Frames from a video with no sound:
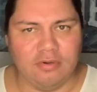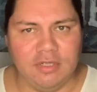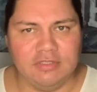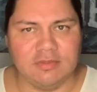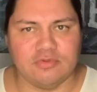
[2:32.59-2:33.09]

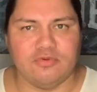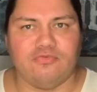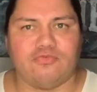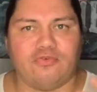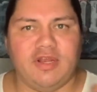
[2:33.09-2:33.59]
it's almost
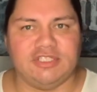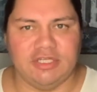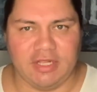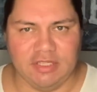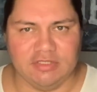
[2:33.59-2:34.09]
refreshing.
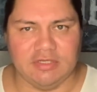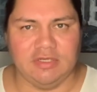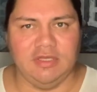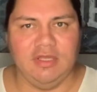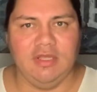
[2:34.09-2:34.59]
And you took a
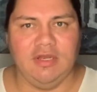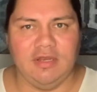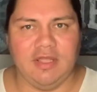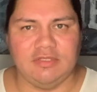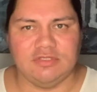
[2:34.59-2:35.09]

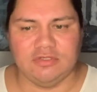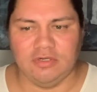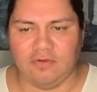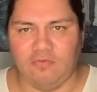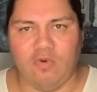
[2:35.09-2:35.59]
nice drink
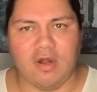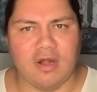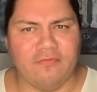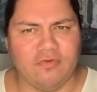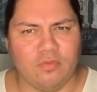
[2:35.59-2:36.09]
of water
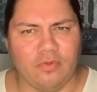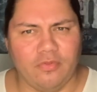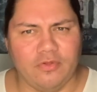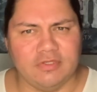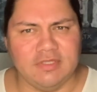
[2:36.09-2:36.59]
after a real
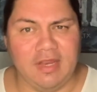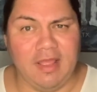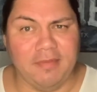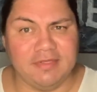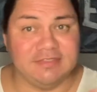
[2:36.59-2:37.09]
thirsty day,
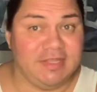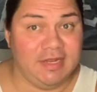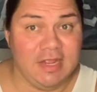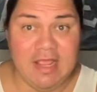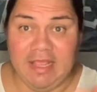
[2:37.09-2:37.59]
but instead
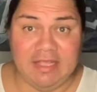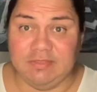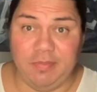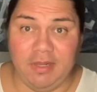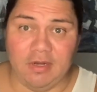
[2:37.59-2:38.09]
it's
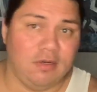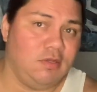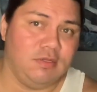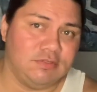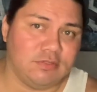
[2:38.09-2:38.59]
beer,
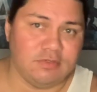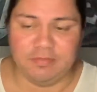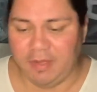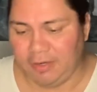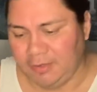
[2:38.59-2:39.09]
so it's
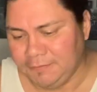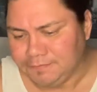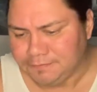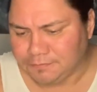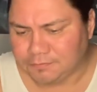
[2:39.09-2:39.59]
better.
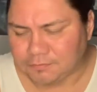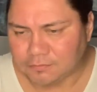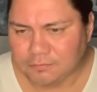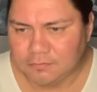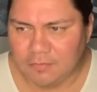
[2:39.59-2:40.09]

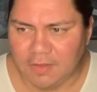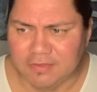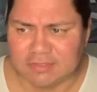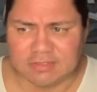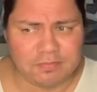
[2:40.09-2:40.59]
The
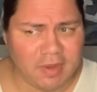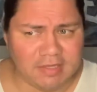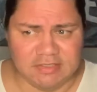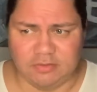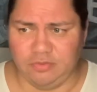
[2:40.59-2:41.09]

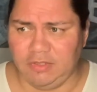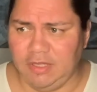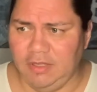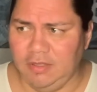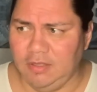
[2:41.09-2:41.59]
spice is
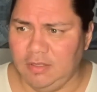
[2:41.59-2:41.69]
really